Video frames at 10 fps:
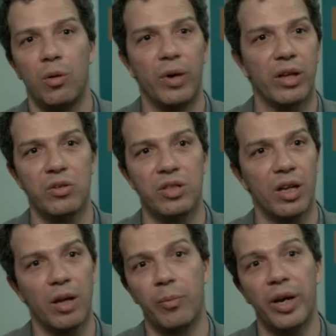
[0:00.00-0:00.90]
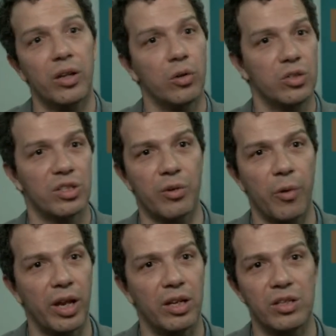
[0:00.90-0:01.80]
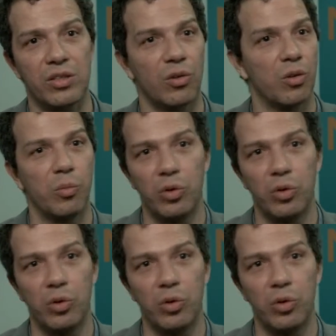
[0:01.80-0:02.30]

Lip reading: by using very huge screens or